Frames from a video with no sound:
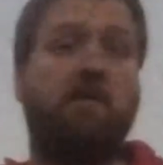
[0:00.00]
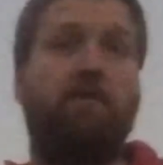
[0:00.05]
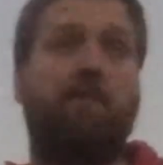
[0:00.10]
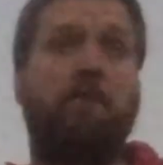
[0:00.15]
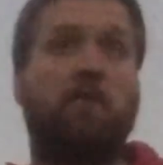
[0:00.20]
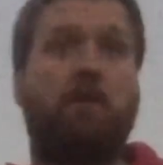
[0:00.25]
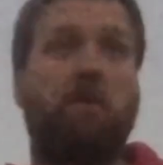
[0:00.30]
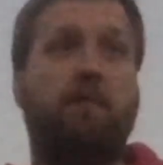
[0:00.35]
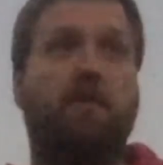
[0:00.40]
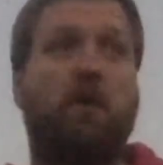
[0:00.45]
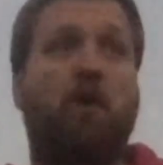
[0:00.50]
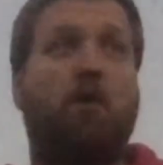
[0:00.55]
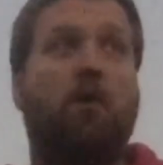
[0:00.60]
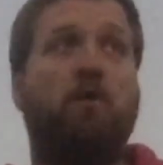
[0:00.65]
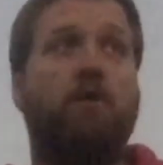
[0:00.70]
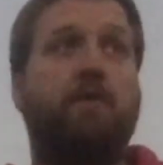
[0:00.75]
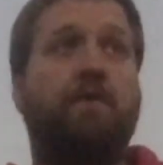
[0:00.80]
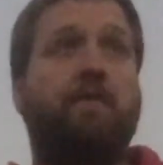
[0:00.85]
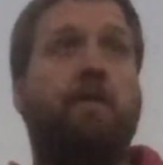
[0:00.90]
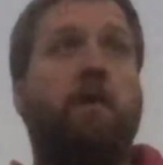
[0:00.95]
it for
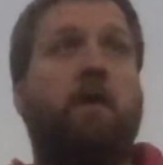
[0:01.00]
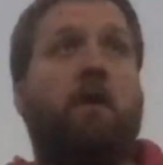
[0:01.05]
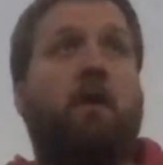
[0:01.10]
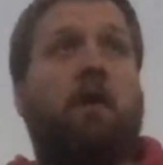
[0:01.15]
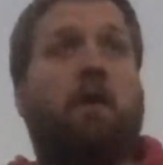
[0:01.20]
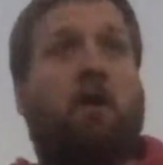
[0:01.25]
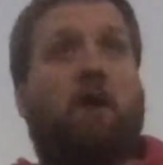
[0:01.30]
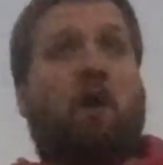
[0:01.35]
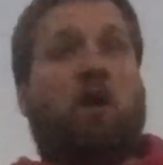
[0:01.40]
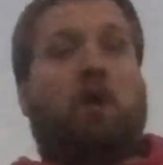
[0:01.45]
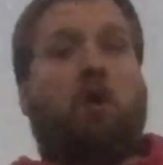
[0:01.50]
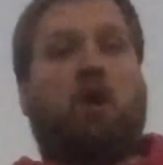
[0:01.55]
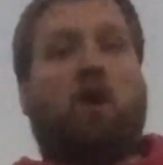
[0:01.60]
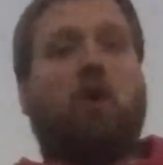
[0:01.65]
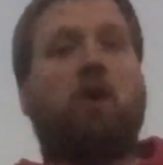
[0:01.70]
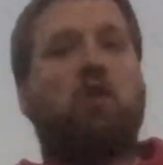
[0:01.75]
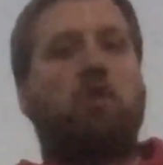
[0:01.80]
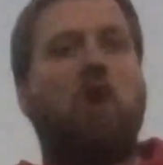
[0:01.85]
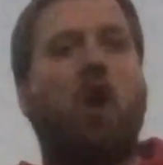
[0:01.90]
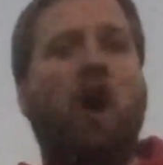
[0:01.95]
those
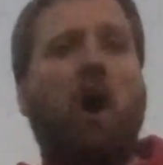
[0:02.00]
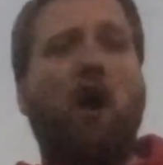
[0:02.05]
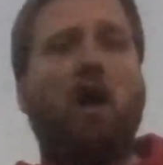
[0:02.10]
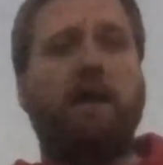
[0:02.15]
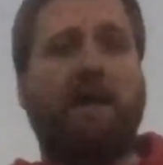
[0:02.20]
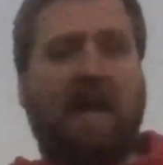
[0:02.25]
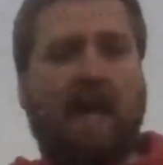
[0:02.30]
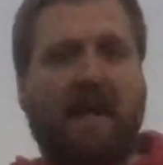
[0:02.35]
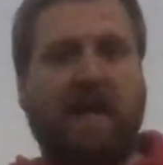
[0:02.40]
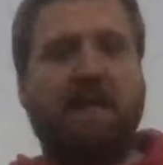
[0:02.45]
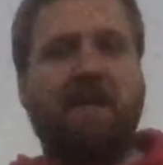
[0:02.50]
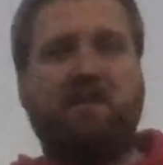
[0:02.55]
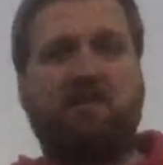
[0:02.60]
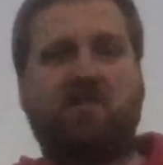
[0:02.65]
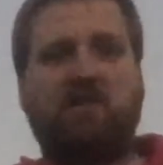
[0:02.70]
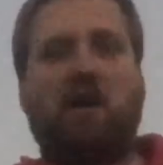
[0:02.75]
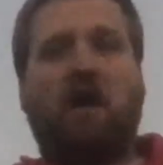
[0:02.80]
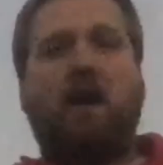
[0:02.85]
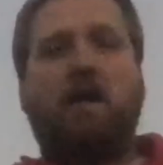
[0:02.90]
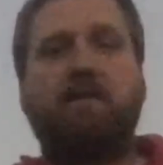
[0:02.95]
long
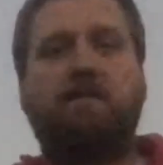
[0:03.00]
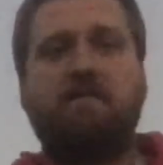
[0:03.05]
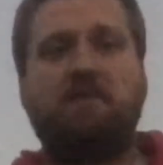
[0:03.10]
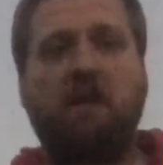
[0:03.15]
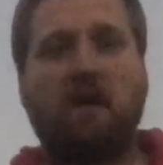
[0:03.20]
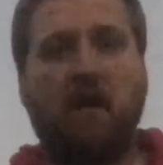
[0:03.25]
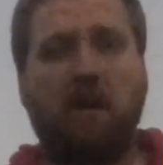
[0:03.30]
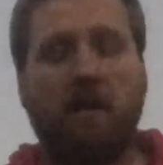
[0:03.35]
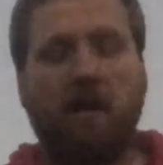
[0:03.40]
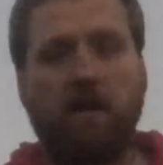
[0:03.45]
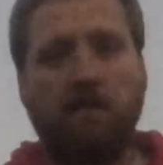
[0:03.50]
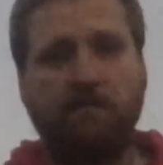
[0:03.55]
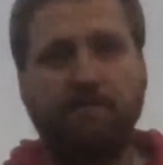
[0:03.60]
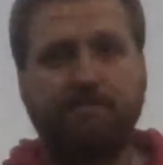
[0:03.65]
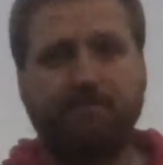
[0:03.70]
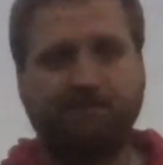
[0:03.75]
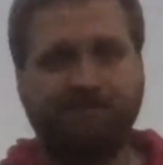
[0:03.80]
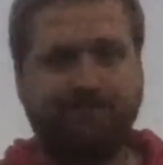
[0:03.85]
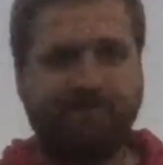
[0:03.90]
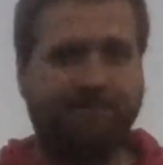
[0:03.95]
anti-shots
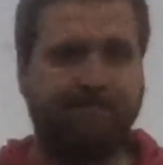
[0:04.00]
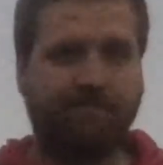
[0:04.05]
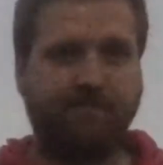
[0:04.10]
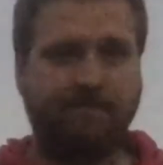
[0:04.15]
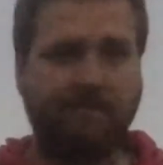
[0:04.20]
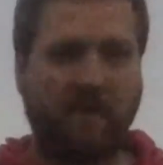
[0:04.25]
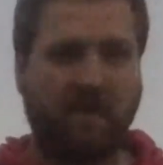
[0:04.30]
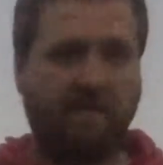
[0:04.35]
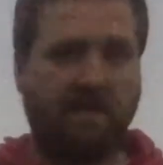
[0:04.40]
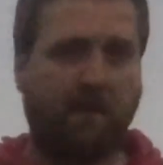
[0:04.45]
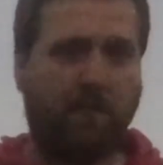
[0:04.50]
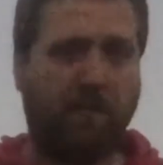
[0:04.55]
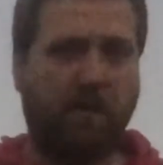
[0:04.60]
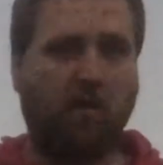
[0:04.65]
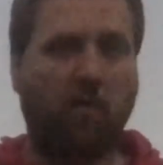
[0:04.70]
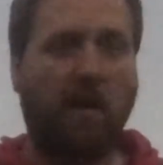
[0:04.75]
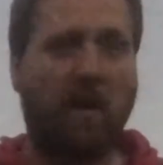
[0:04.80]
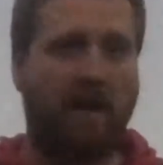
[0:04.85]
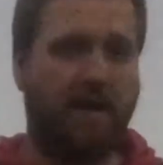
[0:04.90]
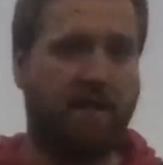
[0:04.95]
that
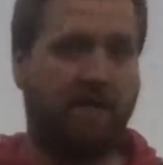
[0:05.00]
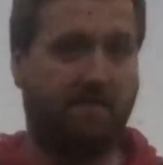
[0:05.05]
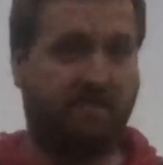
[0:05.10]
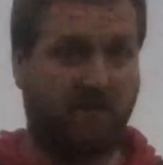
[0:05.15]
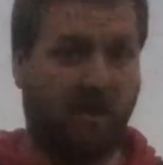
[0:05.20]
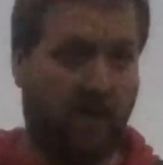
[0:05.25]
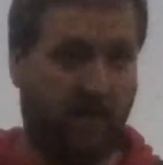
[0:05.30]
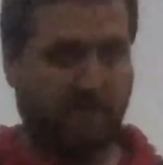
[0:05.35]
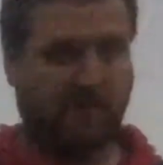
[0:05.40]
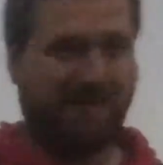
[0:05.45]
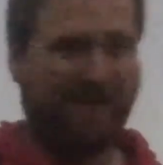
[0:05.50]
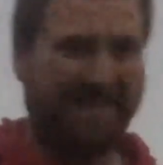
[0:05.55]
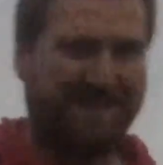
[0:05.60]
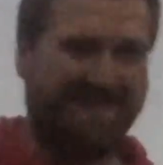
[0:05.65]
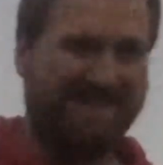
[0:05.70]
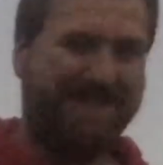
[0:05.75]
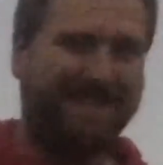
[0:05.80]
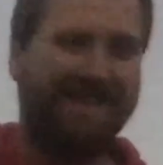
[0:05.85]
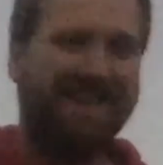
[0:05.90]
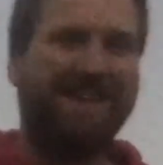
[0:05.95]
require touch.
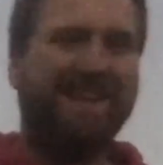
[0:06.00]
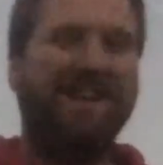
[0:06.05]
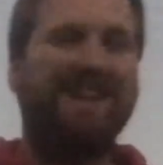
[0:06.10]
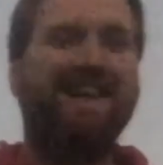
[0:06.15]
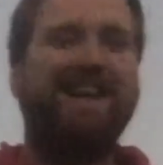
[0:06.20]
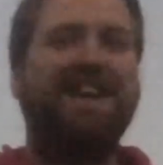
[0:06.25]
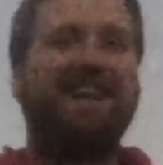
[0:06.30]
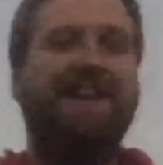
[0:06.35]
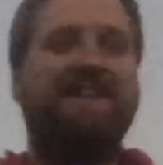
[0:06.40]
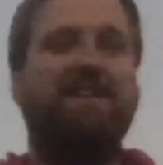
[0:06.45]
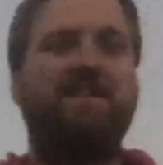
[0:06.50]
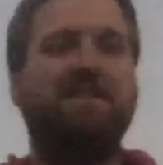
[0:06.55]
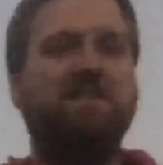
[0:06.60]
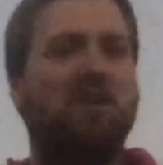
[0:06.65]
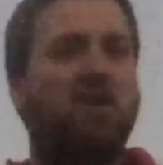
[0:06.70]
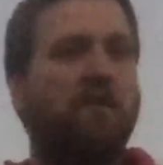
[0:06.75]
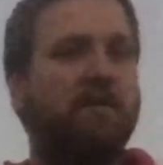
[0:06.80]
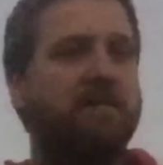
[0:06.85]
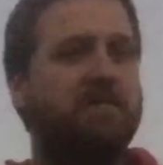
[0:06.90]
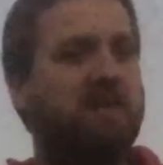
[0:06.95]
It
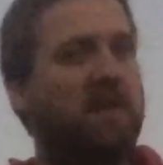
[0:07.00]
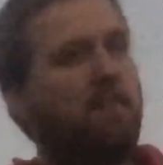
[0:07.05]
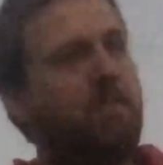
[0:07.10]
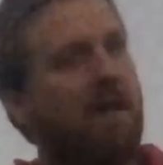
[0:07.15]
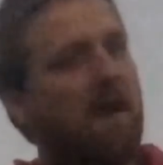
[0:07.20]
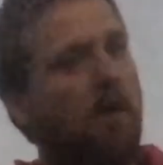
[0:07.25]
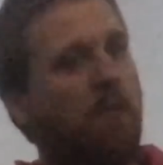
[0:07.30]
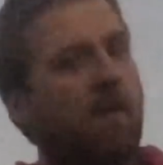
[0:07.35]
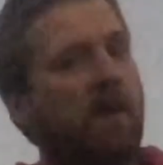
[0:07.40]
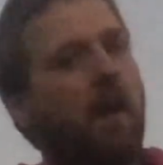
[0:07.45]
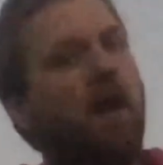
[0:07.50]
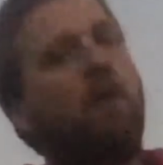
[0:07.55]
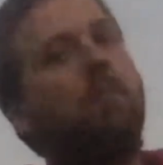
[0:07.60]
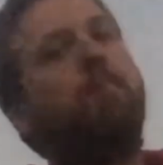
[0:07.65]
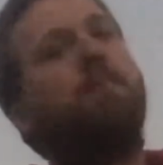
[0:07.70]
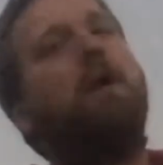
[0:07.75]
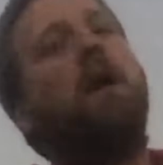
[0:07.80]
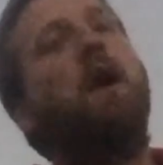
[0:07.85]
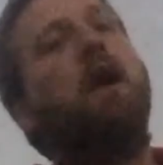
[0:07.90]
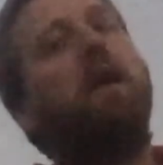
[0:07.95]
doesn't always come out well,
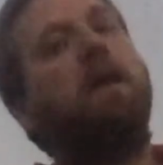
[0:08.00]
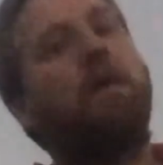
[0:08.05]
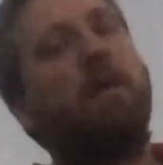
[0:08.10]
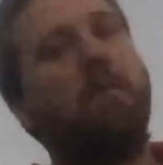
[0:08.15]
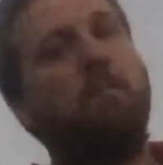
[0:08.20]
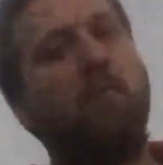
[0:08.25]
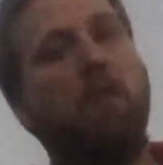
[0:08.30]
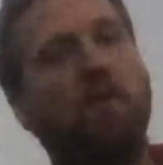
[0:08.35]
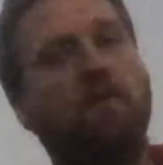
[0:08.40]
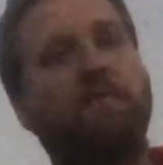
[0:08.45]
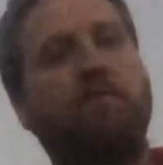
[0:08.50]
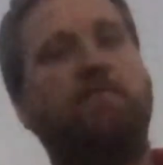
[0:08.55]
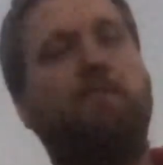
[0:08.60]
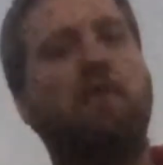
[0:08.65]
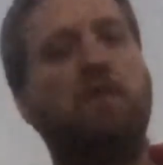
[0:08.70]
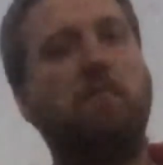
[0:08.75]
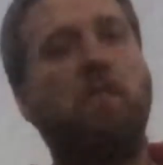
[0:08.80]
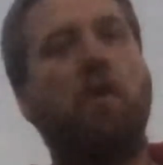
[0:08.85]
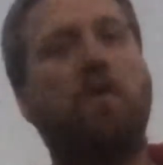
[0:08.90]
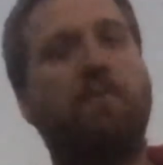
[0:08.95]
but
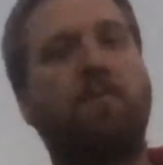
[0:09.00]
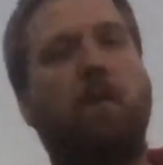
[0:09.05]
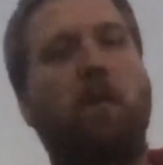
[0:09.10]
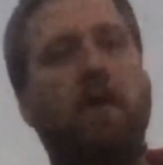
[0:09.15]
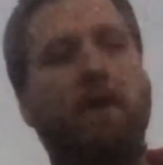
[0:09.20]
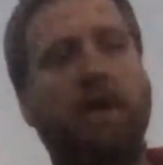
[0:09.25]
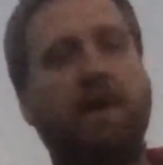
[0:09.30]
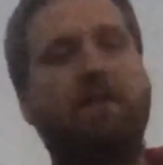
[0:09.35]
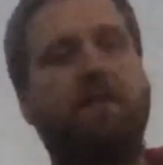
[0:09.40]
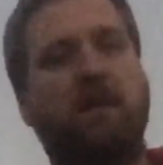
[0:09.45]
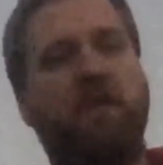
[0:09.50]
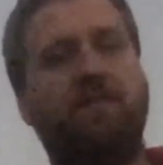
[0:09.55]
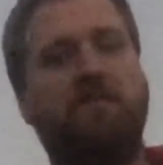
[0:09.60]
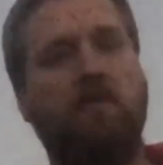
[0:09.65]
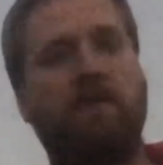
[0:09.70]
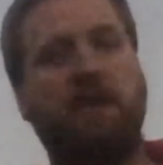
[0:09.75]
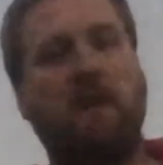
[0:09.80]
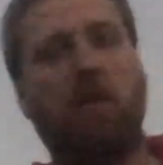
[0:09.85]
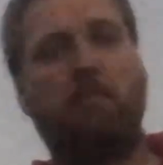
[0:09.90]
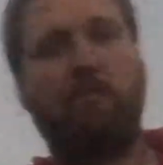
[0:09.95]
for the most part, it does
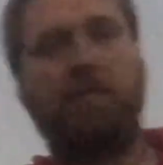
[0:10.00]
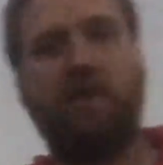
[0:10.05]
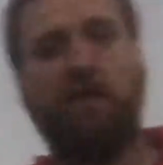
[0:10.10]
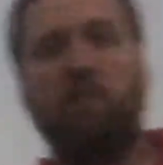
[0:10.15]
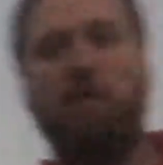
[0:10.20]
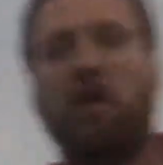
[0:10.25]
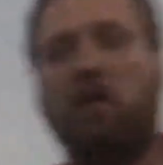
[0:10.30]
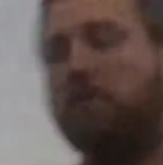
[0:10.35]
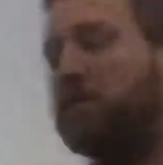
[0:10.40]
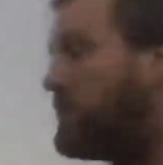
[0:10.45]
turn out pretty well